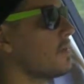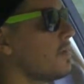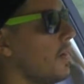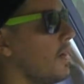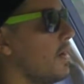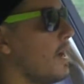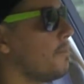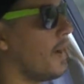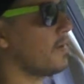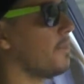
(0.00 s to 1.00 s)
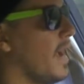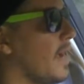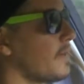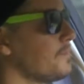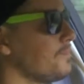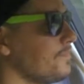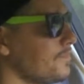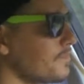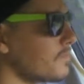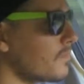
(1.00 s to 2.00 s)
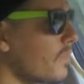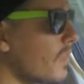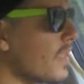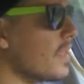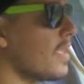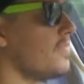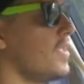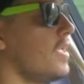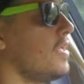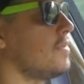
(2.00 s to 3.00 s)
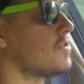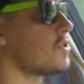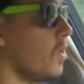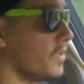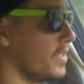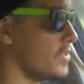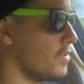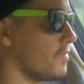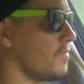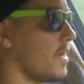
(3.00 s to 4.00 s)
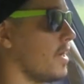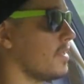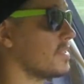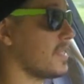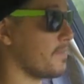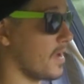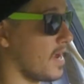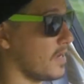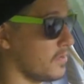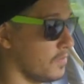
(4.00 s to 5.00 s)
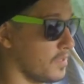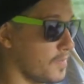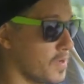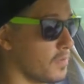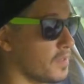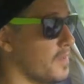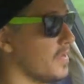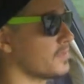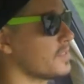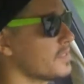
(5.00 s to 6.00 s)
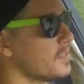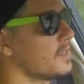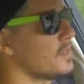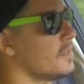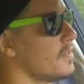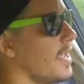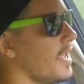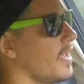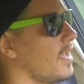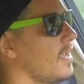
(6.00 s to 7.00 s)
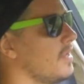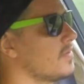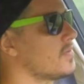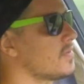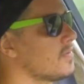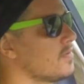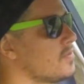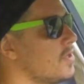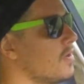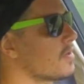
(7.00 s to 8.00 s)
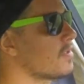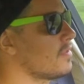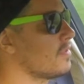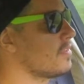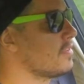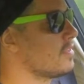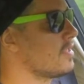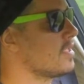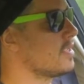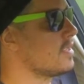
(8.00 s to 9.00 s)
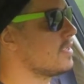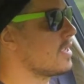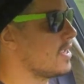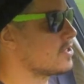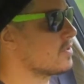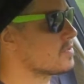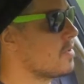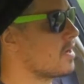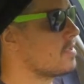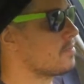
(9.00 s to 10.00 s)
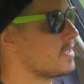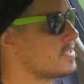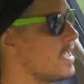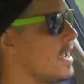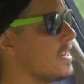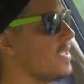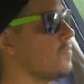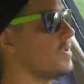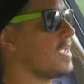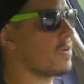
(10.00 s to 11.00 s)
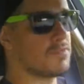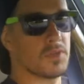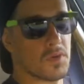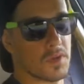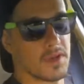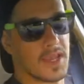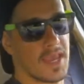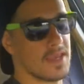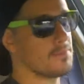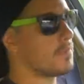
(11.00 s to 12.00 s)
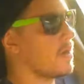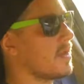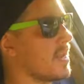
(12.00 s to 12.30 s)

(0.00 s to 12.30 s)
I bought it back and then sold it to the same guy who let me go up to the mountains, and took the insurance money plus that and went down to Florida and bought a